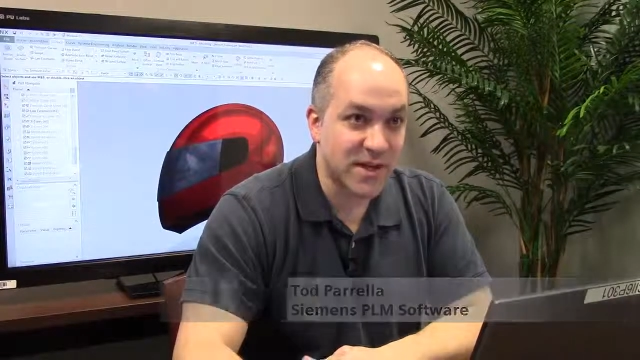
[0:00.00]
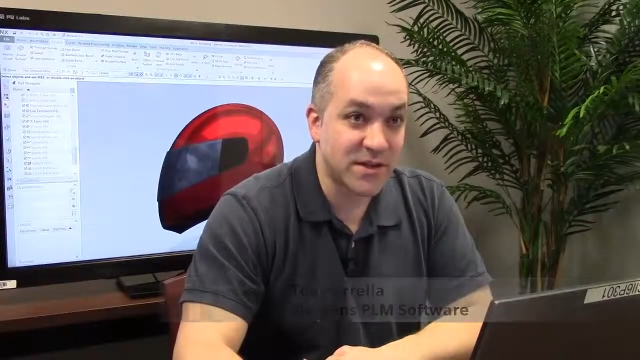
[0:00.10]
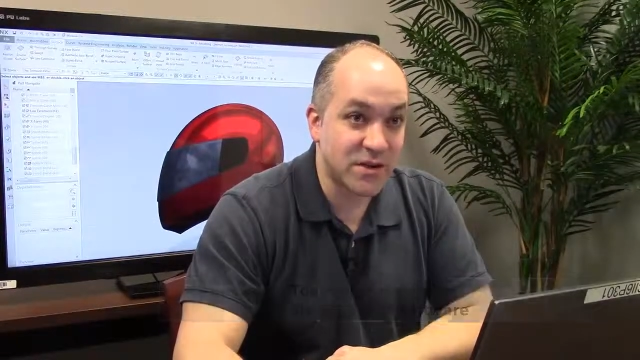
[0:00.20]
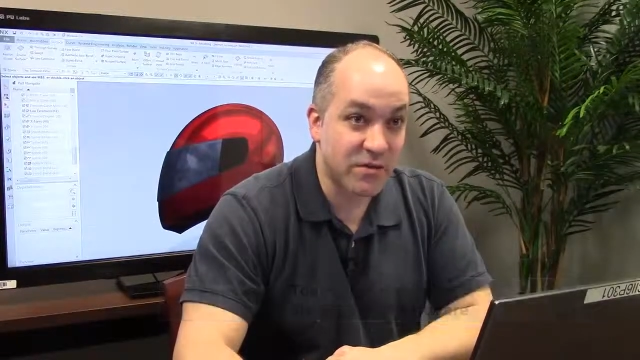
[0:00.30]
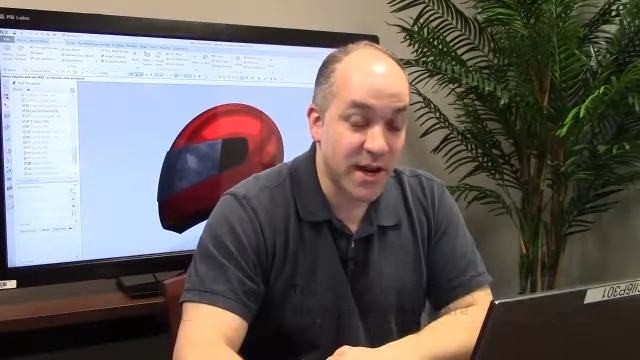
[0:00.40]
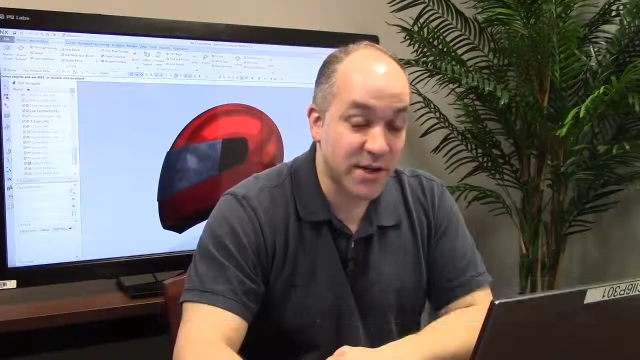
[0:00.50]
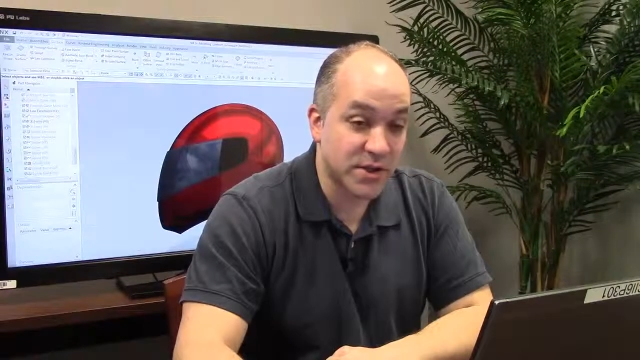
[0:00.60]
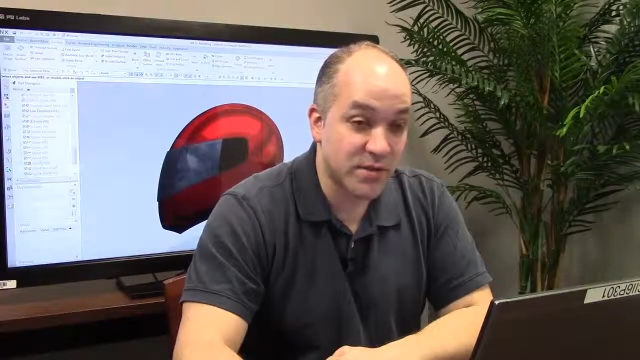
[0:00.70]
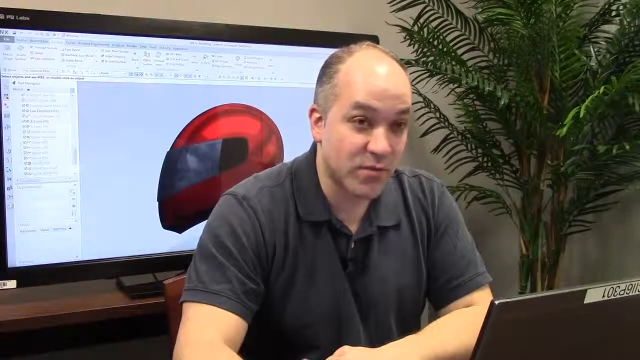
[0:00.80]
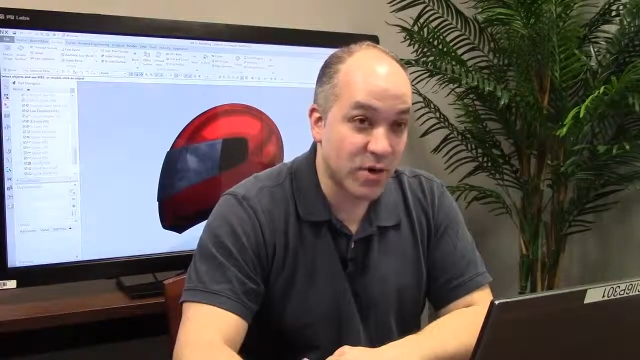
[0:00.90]

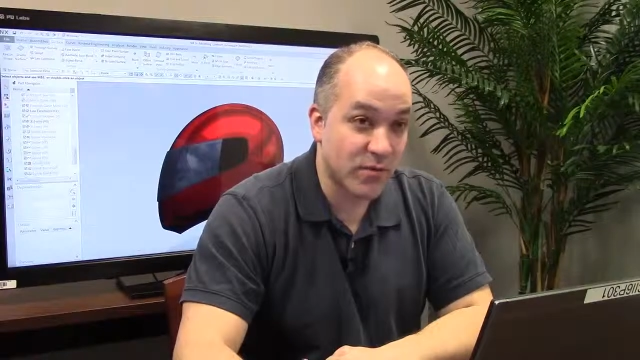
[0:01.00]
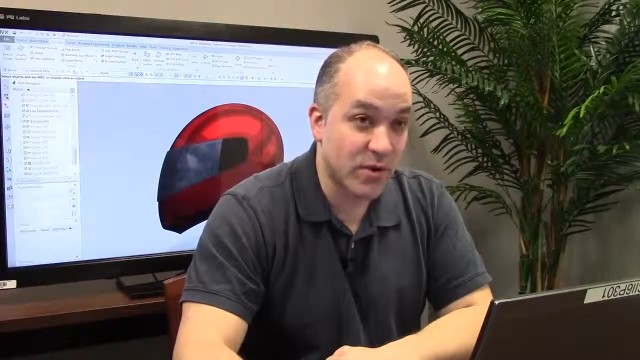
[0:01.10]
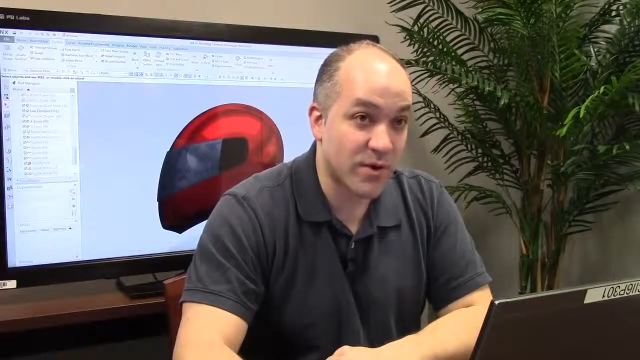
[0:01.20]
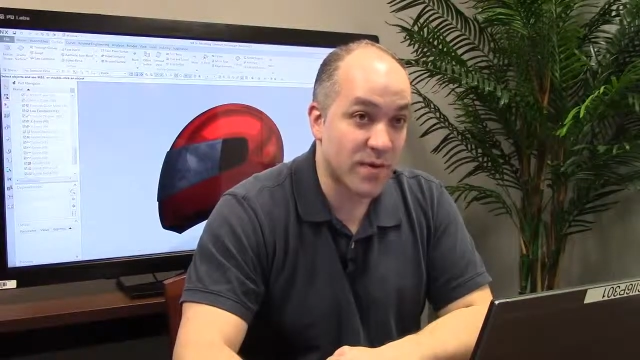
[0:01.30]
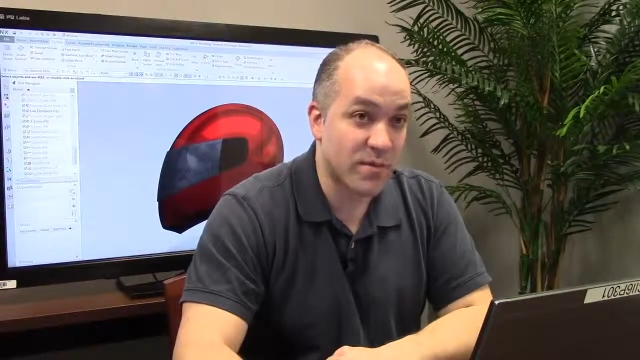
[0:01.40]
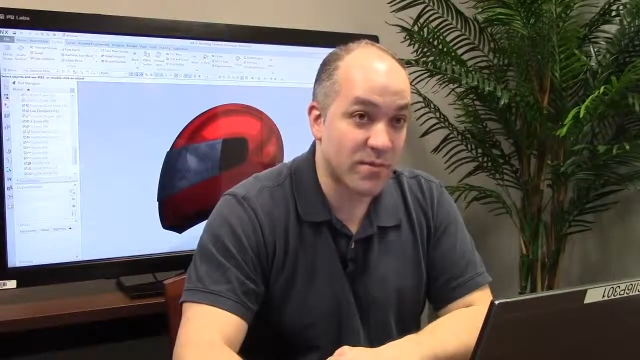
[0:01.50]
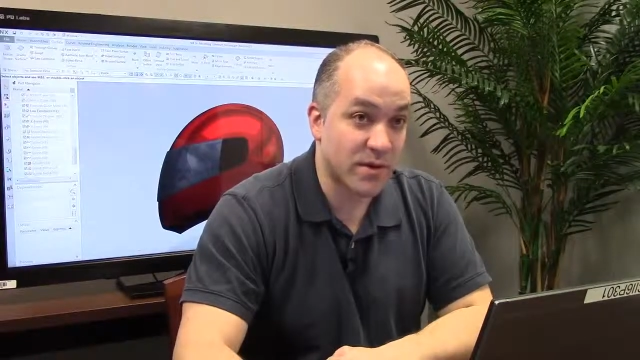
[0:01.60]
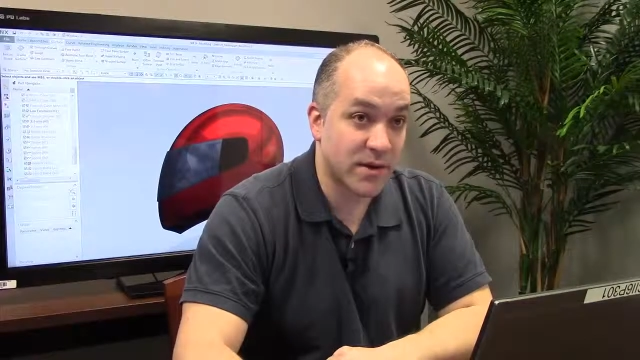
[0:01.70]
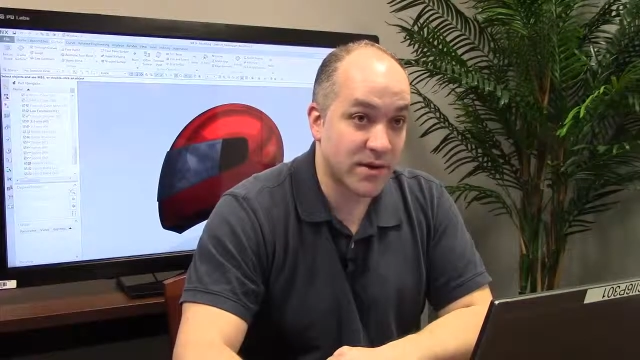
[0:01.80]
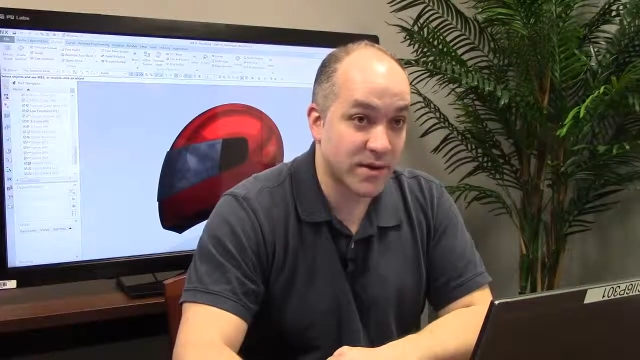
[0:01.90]
integration of workflow
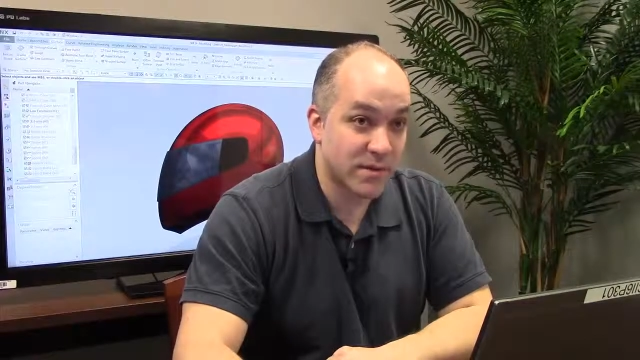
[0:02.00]
capabilities,